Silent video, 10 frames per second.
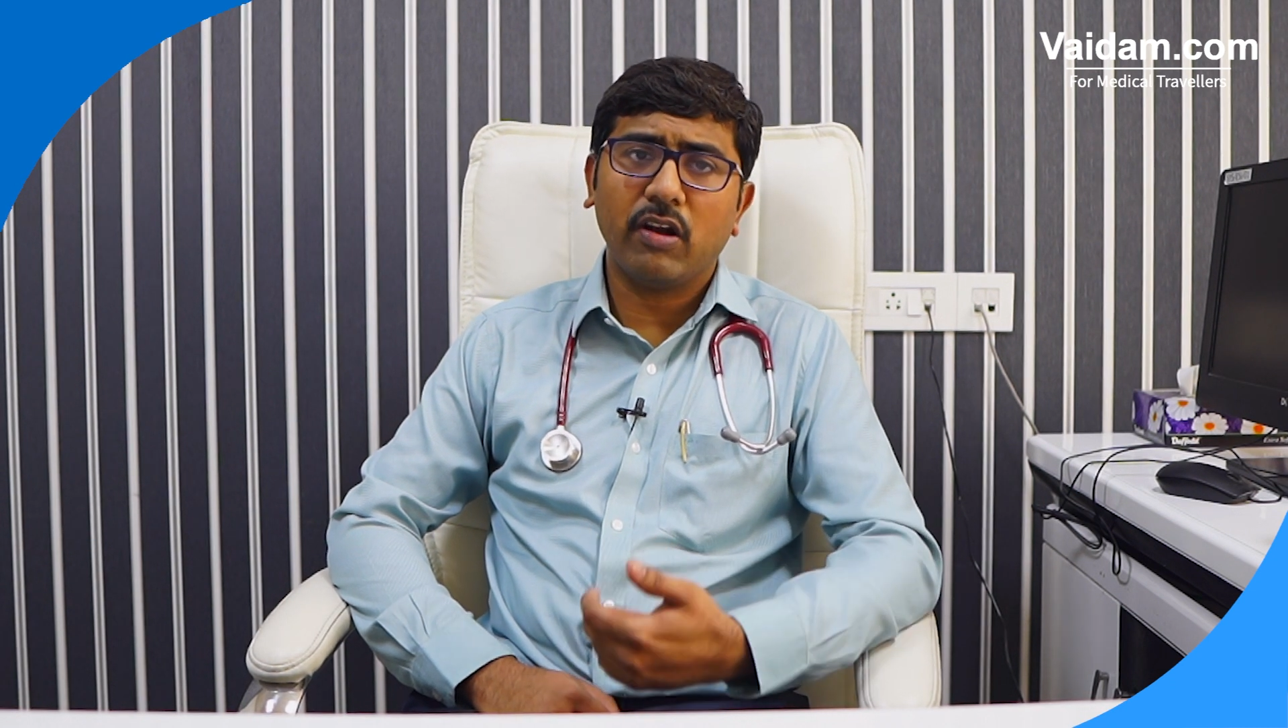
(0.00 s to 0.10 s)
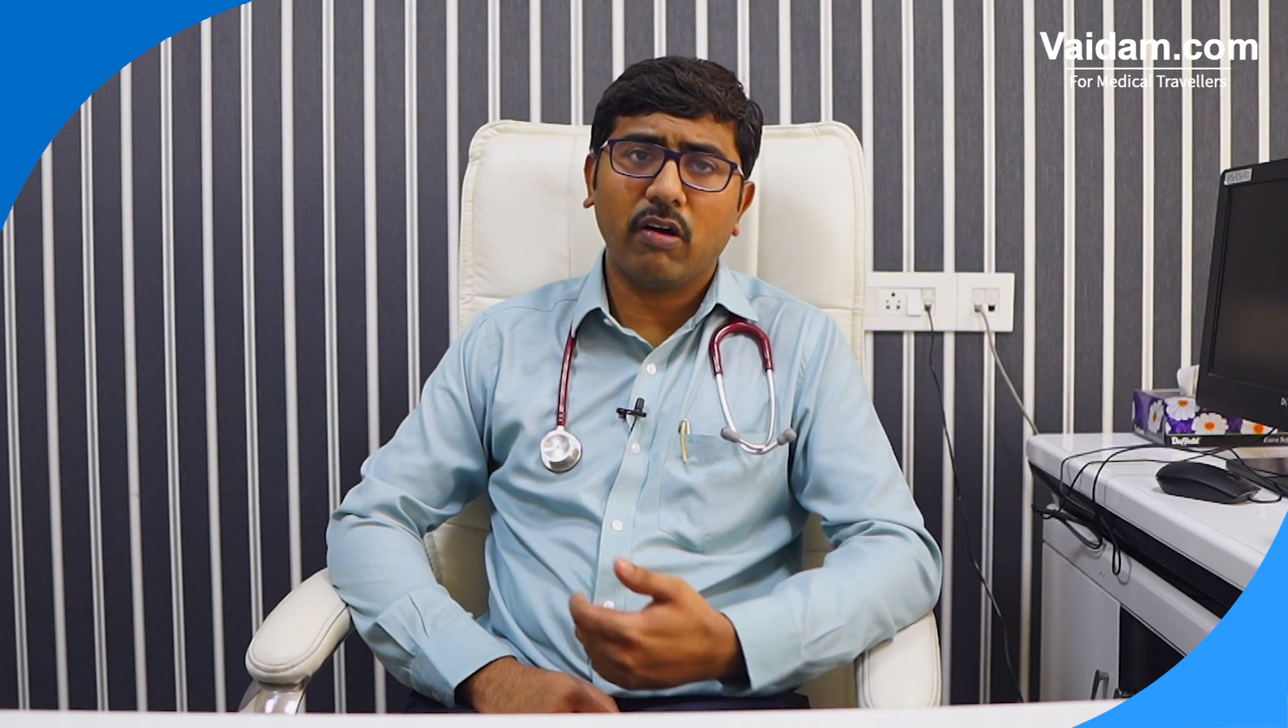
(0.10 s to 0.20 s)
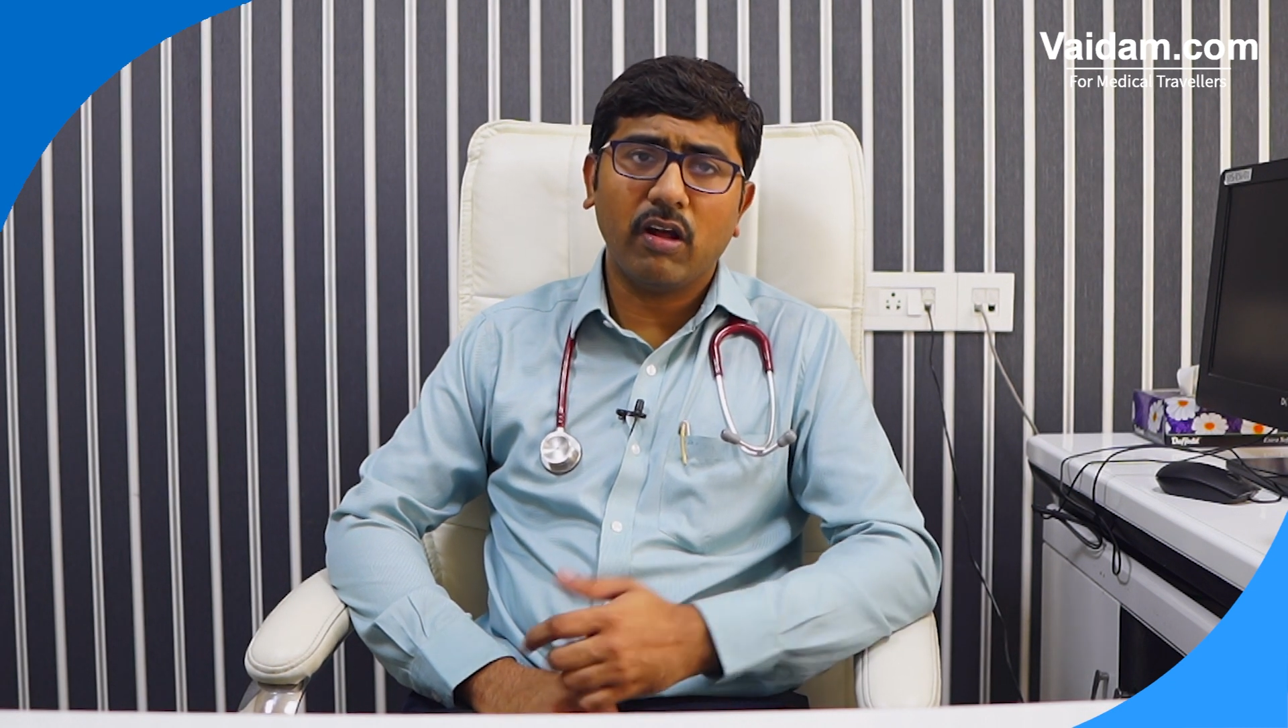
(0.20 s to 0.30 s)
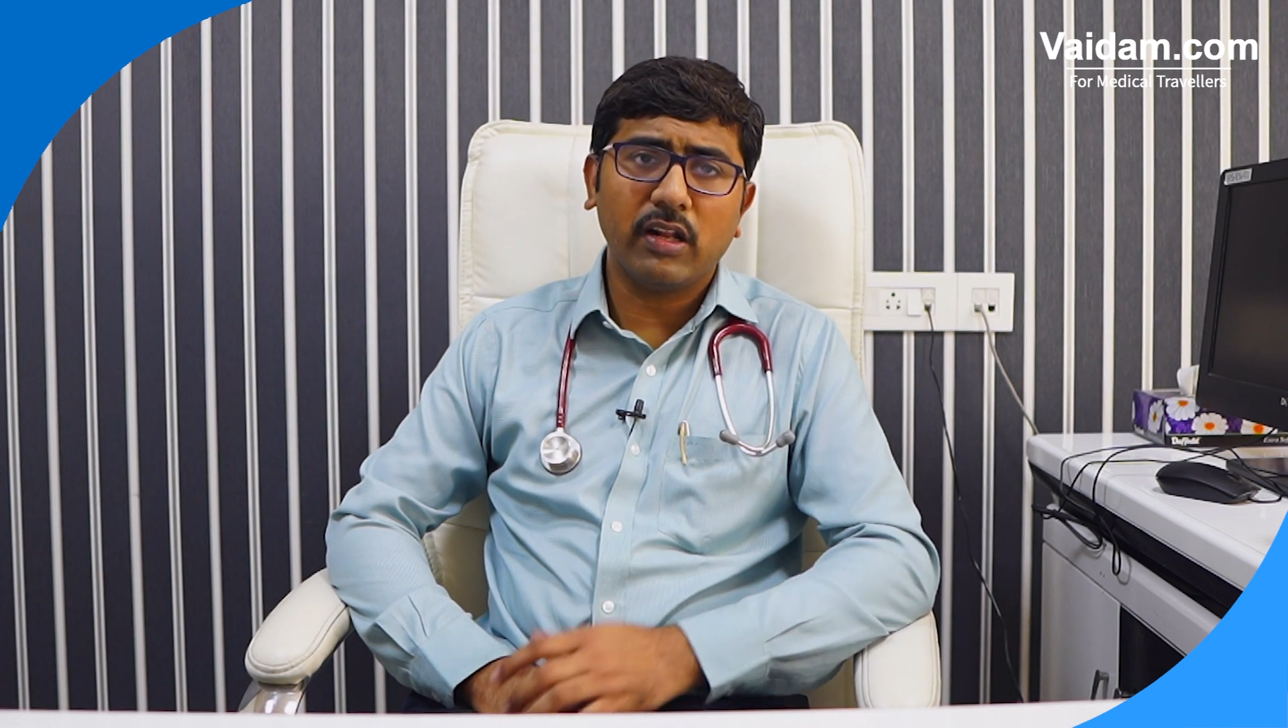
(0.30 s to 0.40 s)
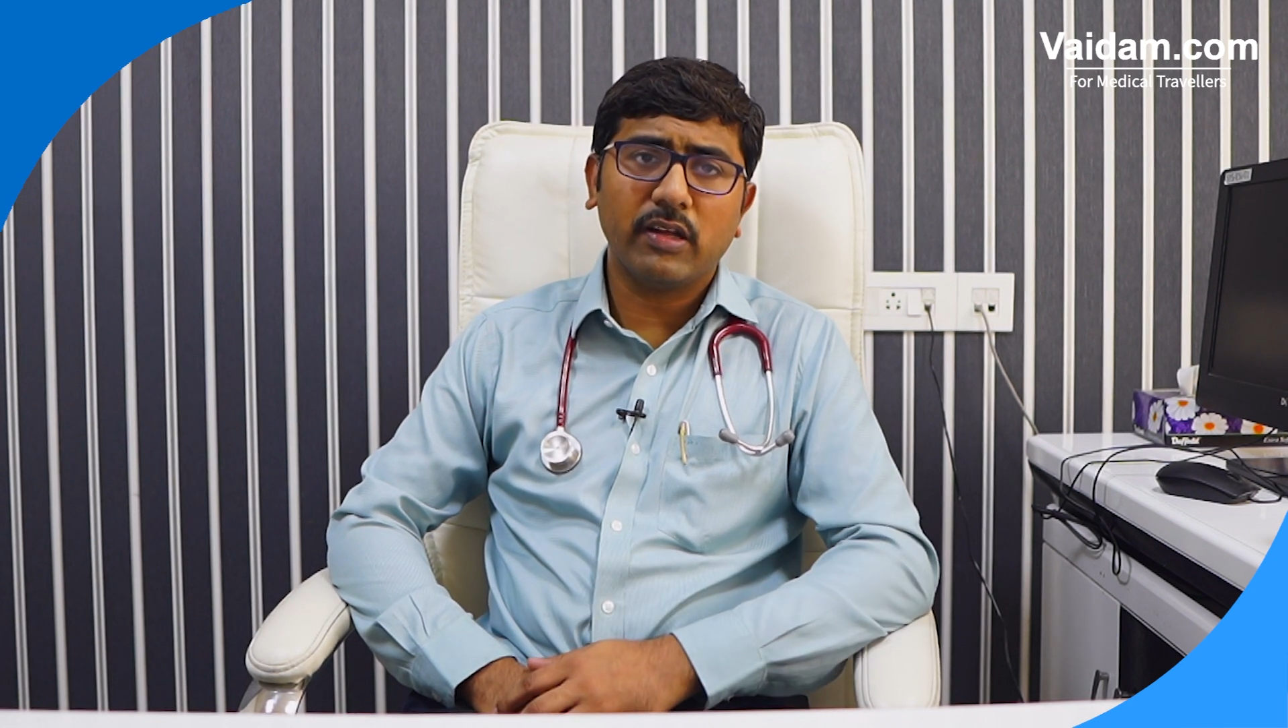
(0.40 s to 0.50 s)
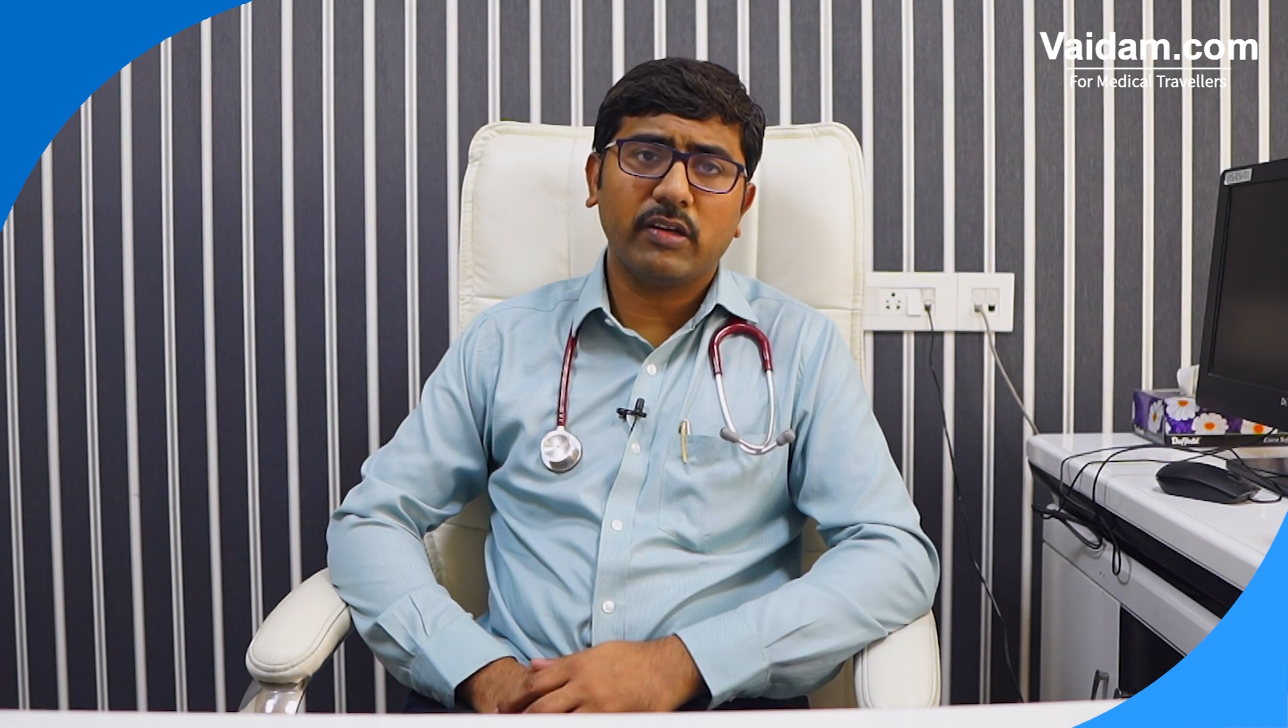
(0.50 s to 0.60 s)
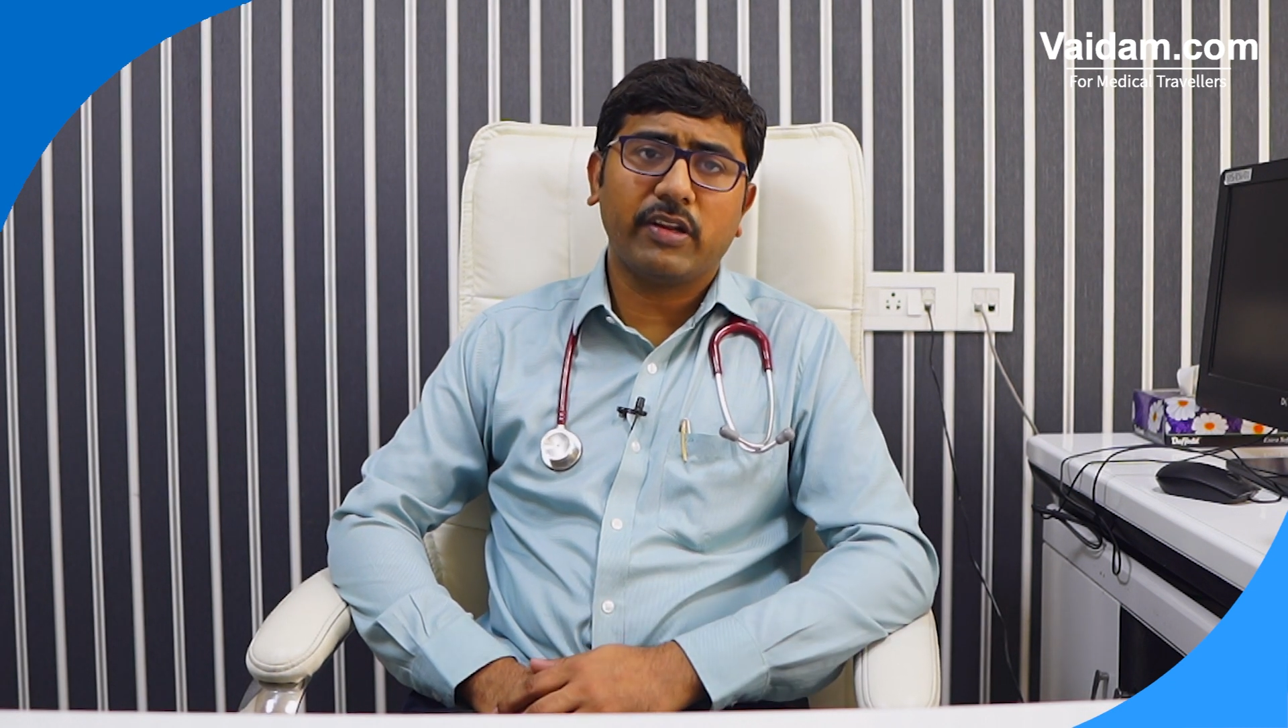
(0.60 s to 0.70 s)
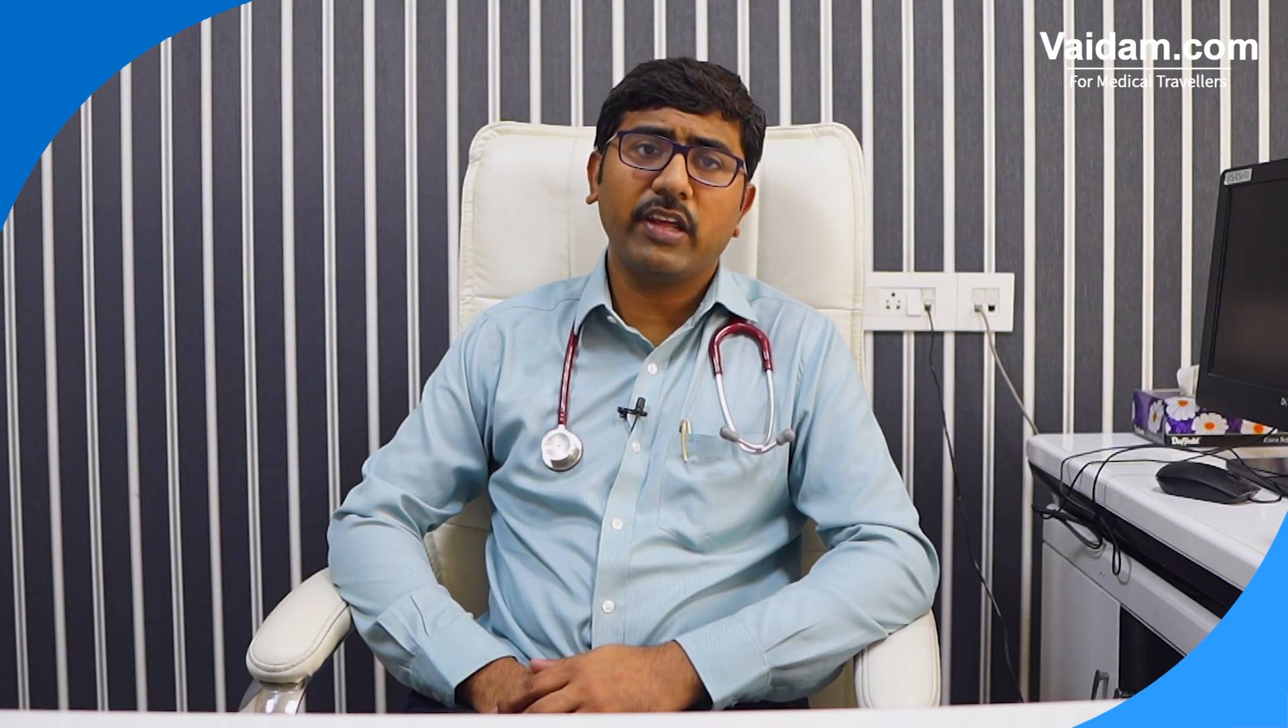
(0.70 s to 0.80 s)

and all the